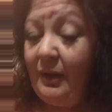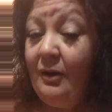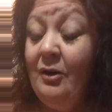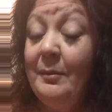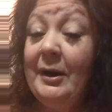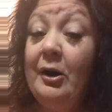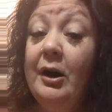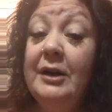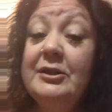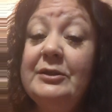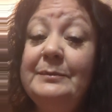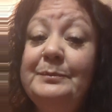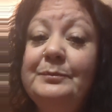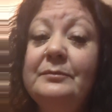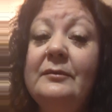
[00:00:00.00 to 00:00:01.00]
Oh my gosh.
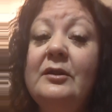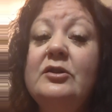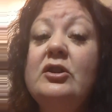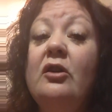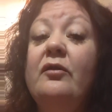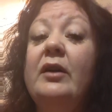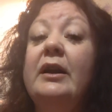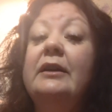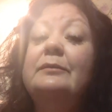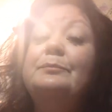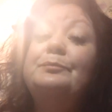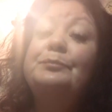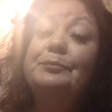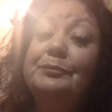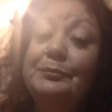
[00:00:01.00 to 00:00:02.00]
So funny.
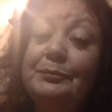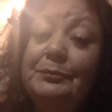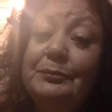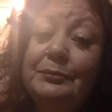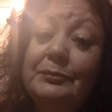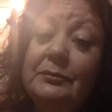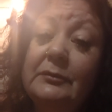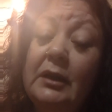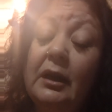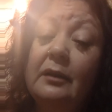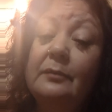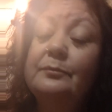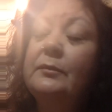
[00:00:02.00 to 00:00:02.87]
Yeah.